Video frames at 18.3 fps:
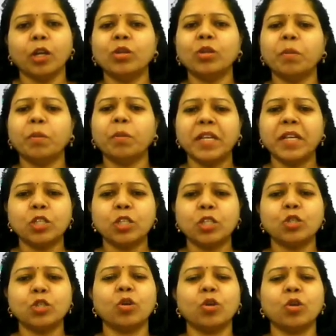Now on the
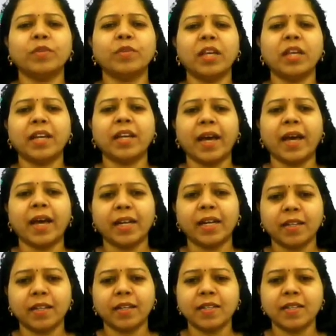basis of their
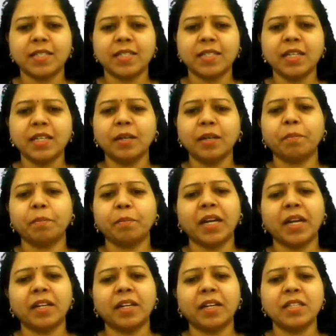
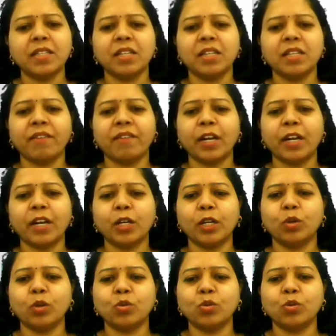characteristic, matter is
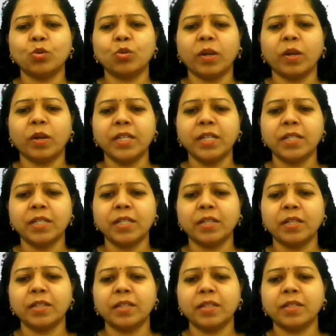divided into solid,
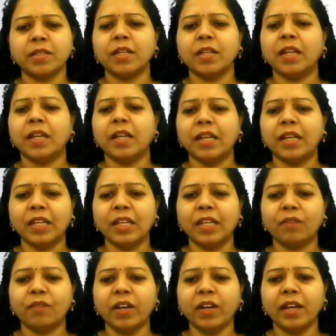
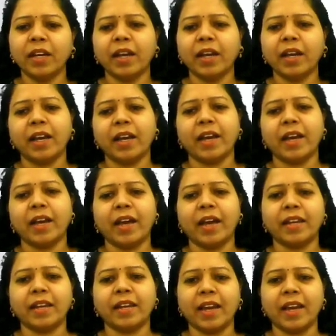liquid
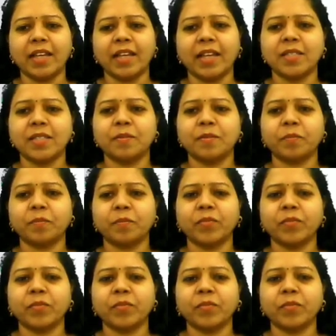and gas.